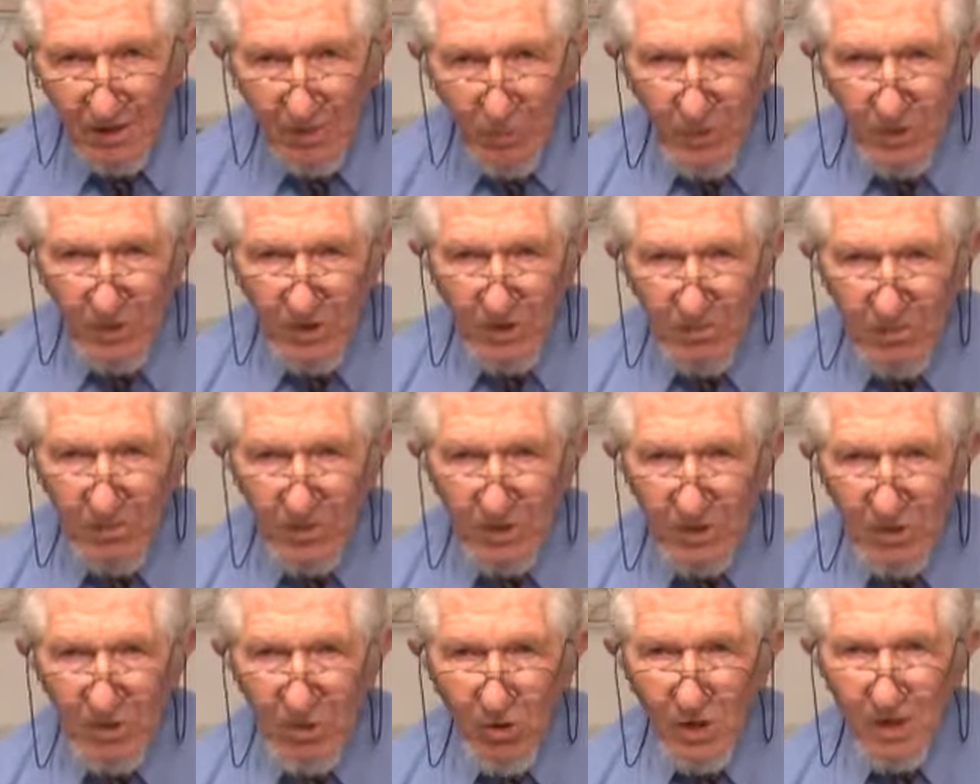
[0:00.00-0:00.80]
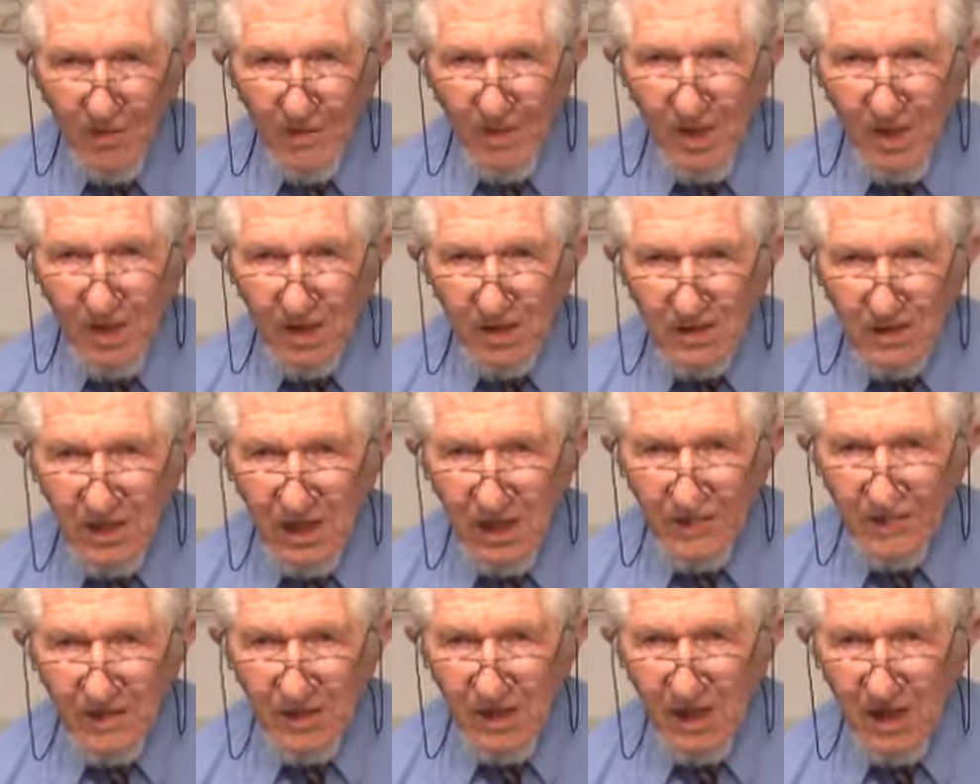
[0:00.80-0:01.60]
We talk about
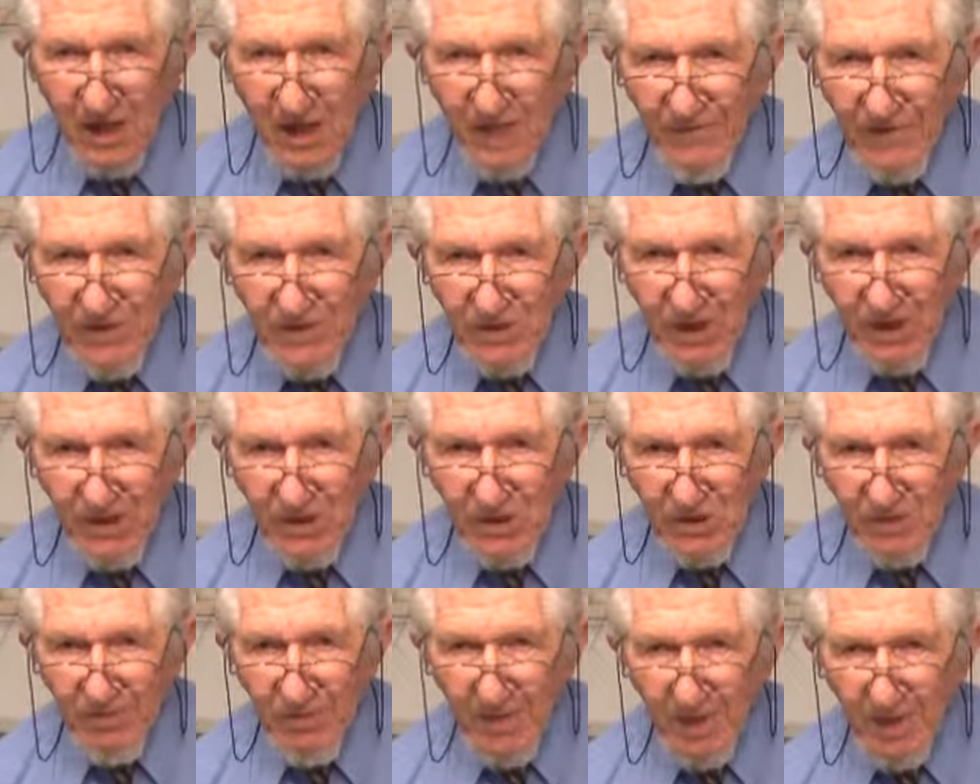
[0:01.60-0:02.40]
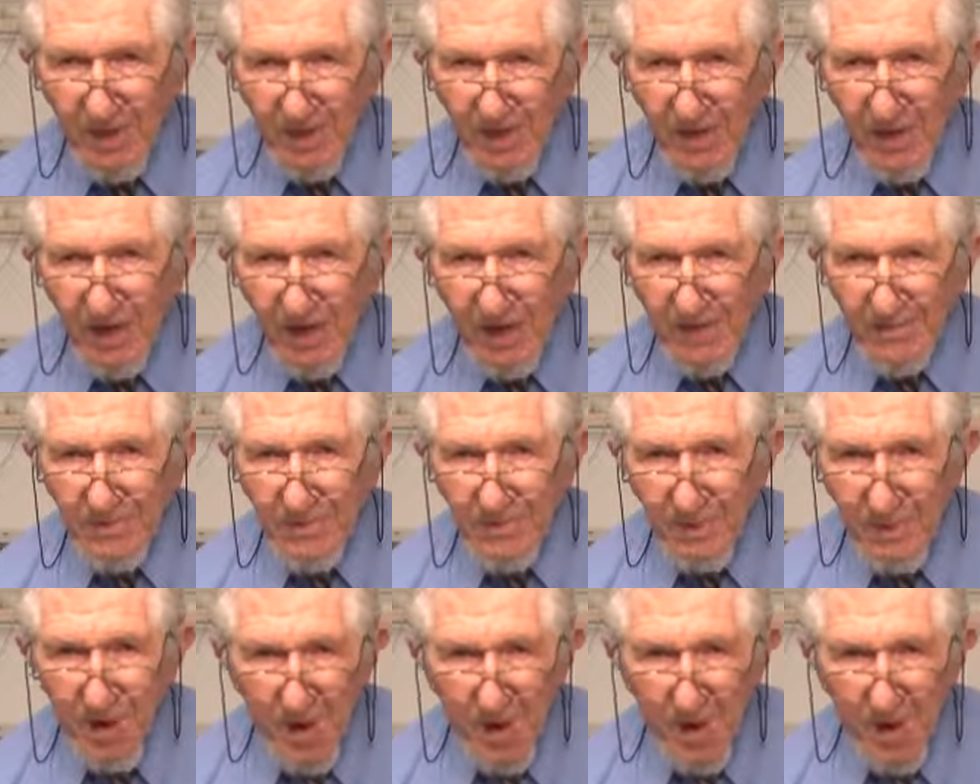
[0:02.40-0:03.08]
ourselves in conversation many times,